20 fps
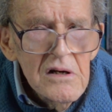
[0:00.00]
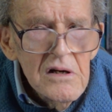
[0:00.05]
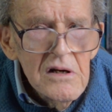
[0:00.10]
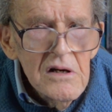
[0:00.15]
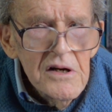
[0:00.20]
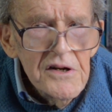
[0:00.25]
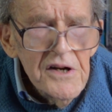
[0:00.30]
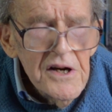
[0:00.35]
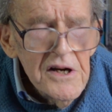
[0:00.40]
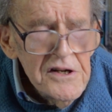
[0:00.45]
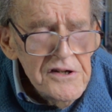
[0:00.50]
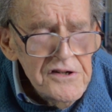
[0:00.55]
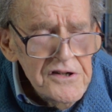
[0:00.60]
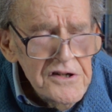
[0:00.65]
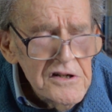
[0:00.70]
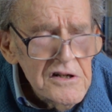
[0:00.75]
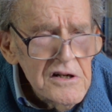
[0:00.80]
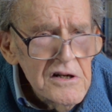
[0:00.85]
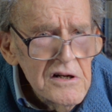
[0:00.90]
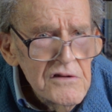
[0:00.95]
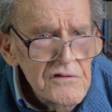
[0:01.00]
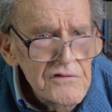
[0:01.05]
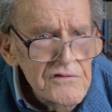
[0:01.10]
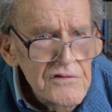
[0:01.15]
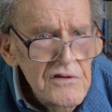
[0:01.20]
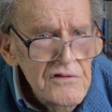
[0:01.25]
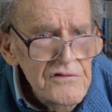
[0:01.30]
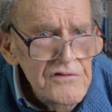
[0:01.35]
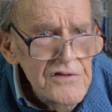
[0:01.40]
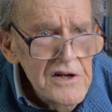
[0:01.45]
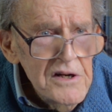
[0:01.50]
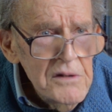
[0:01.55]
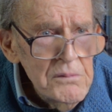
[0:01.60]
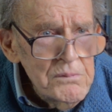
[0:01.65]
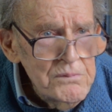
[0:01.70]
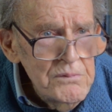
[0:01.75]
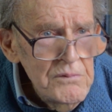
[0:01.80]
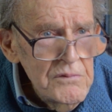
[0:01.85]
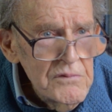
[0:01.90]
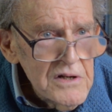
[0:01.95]
an idea, very
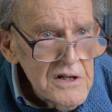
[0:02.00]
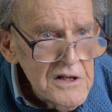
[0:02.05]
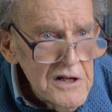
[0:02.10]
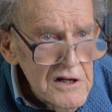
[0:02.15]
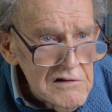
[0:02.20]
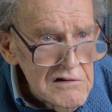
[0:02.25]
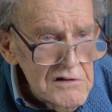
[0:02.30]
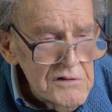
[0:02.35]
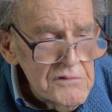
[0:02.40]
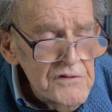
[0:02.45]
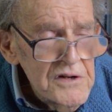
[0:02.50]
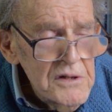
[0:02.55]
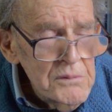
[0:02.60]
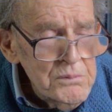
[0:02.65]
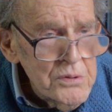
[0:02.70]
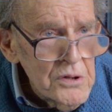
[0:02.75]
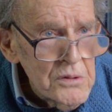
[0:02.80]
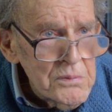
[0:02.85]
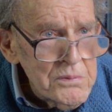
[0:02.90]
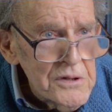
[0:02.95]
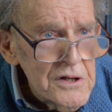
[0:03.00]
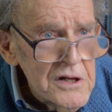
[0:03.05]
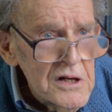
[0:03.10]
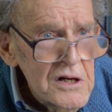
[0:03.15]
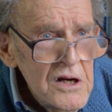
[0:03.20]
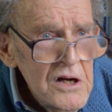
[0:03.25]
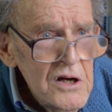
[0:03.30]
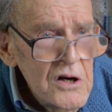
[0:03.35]
current, very popular,